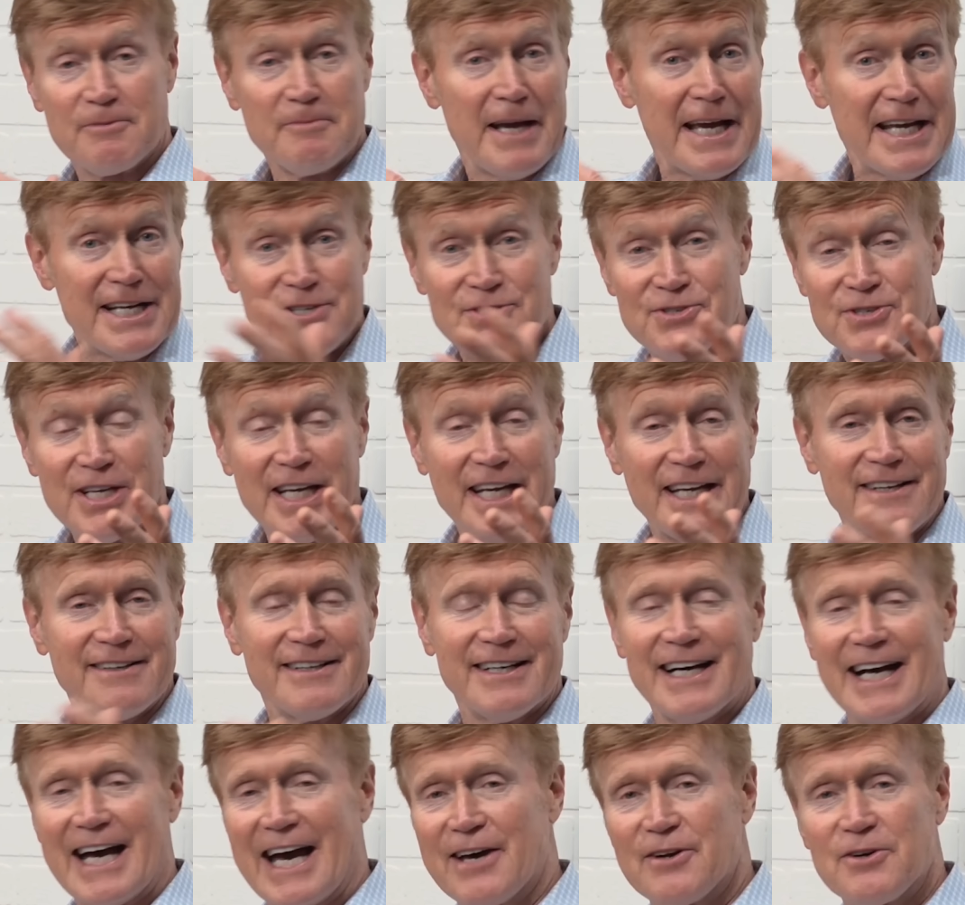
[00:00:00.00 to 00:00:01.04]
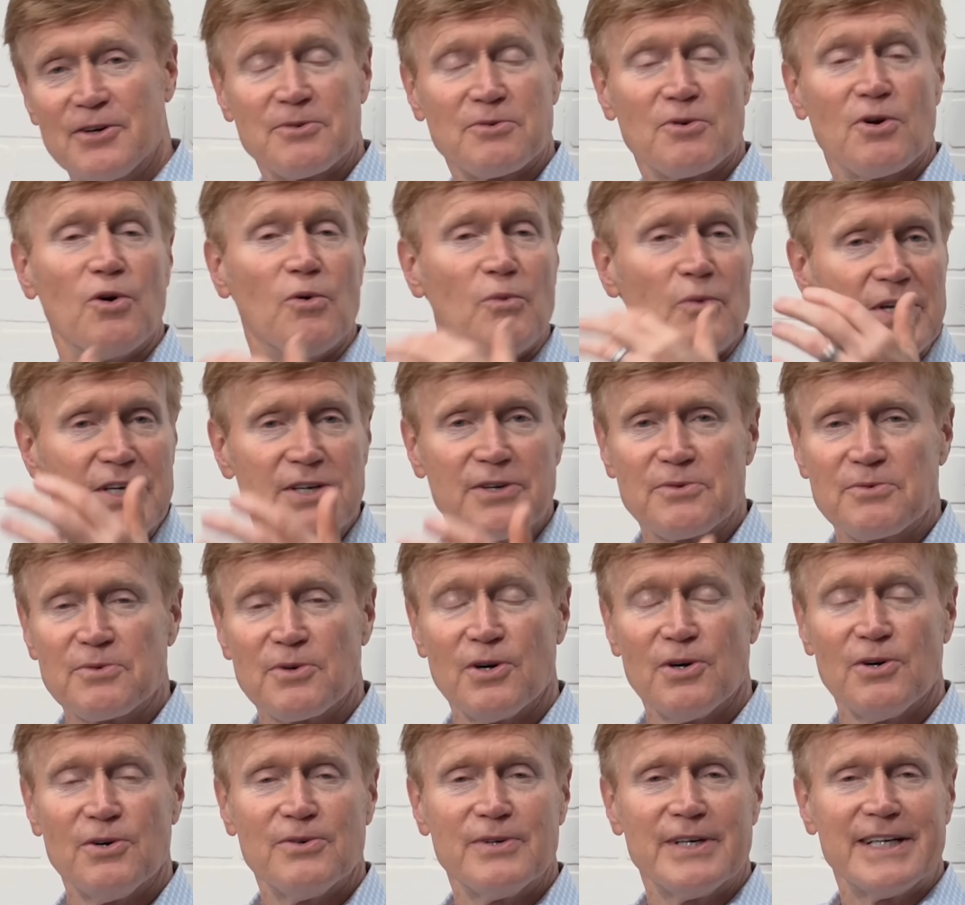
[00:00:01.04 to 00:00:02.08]
from A to Z, how to enroll, when
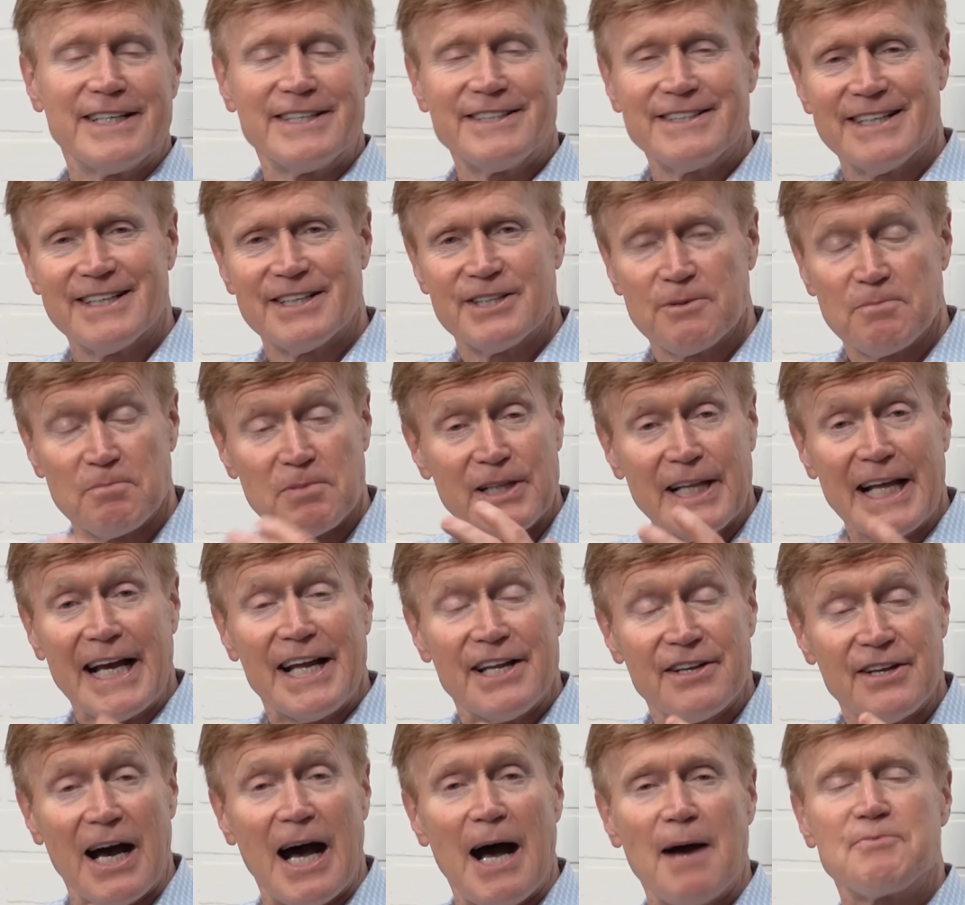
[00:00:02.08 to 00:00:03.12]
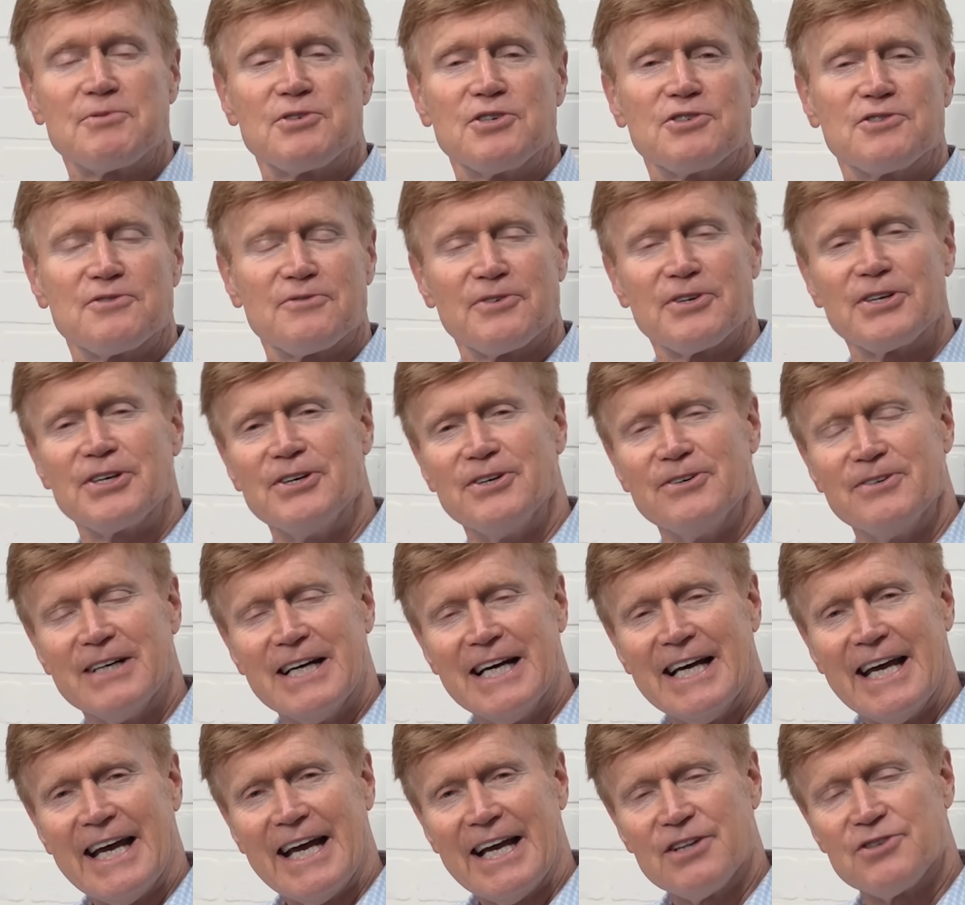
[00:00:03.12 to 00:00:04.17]
to enroll, and the plan options for
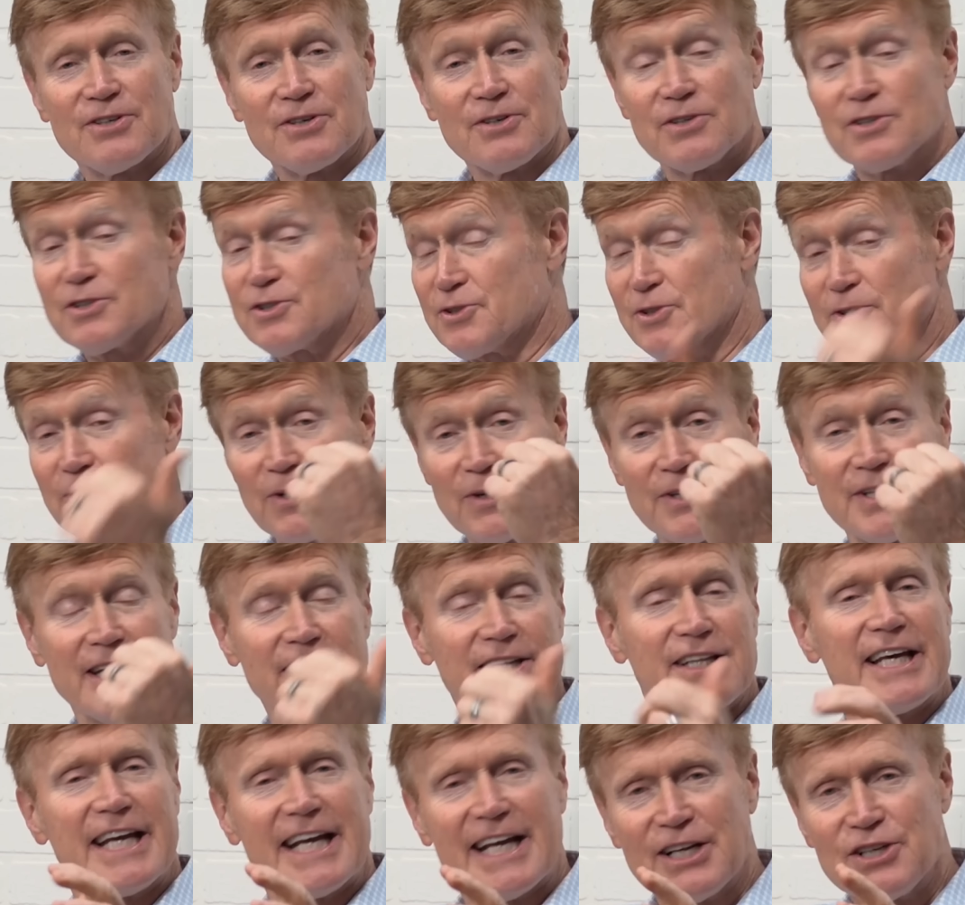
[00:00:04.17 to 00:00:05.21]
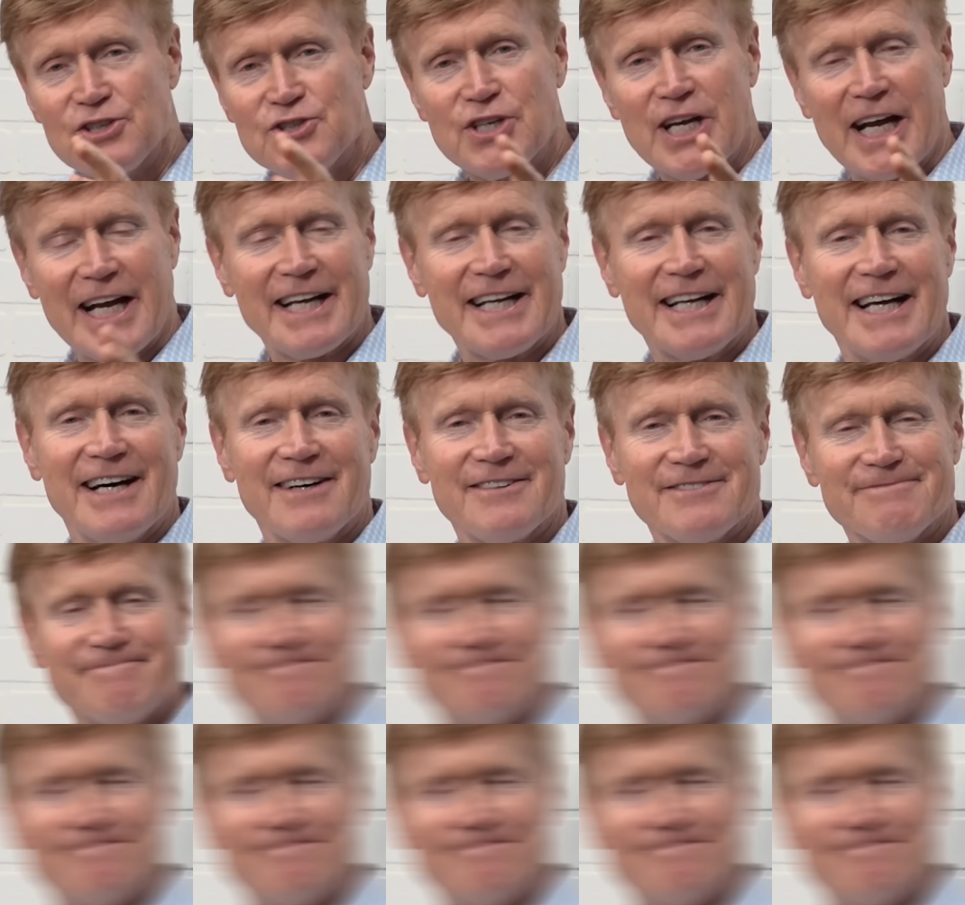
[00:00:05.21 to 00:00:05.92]
you. So go to that link and check it